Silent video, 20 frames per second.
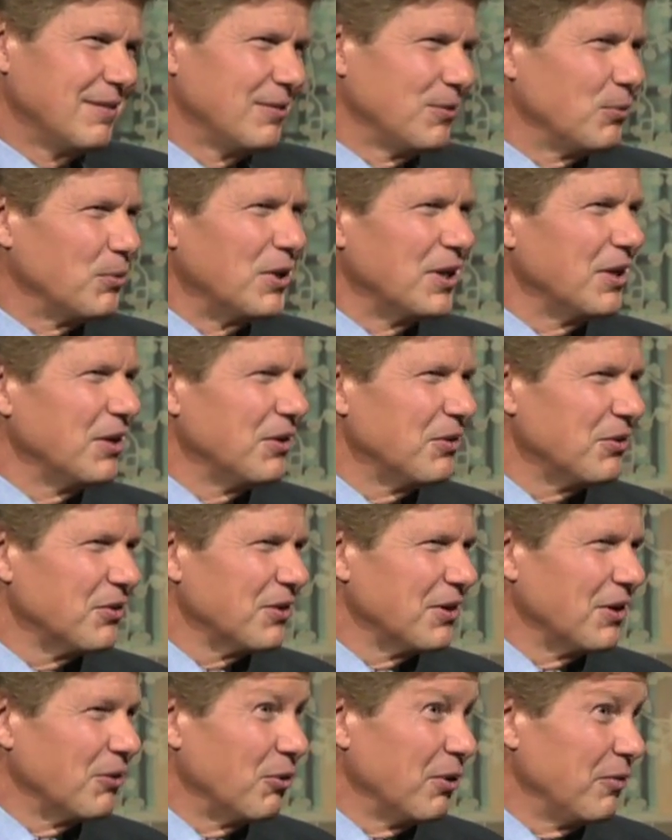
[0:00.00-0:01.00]
20 years
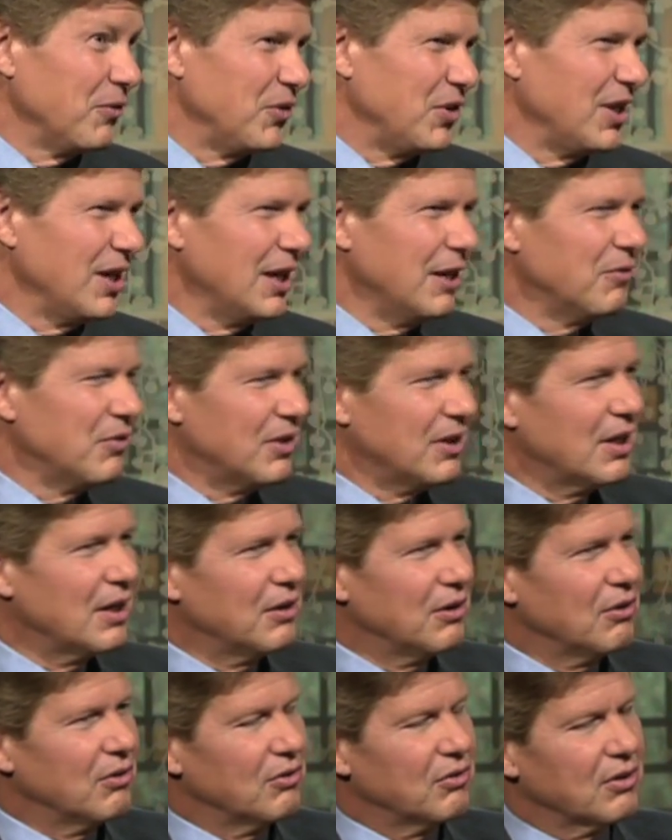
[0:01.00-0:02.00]
ago, or even
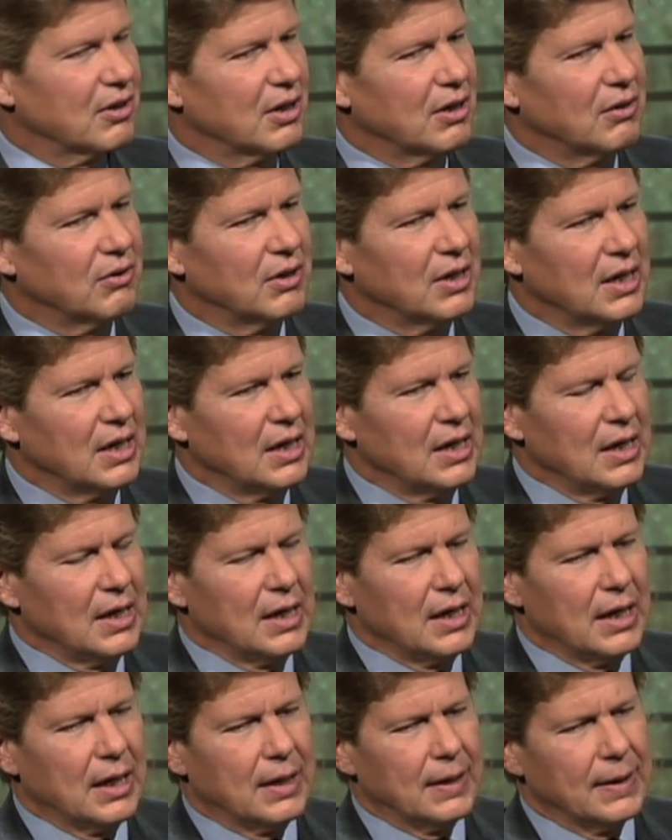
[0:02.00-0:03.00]
10 years ago.
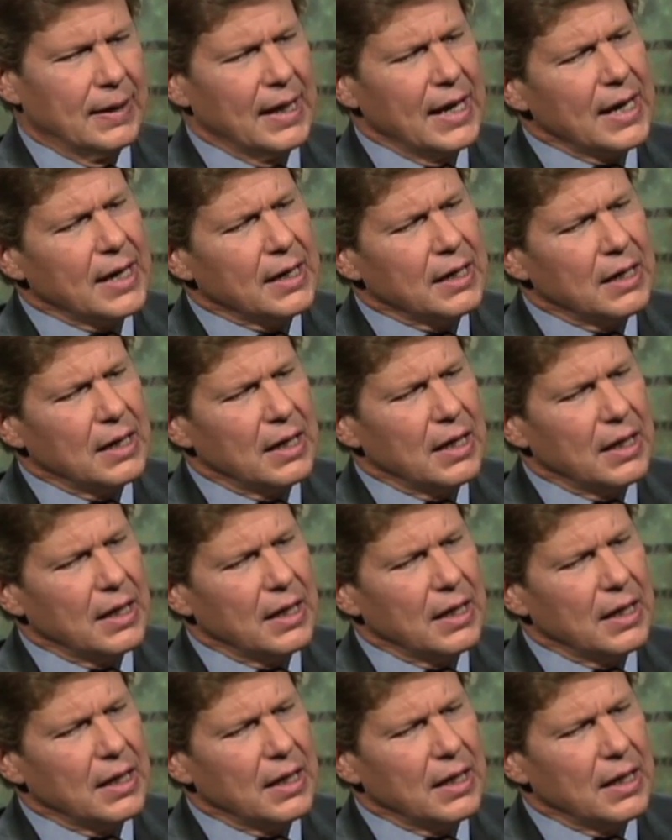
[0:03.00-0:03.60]
And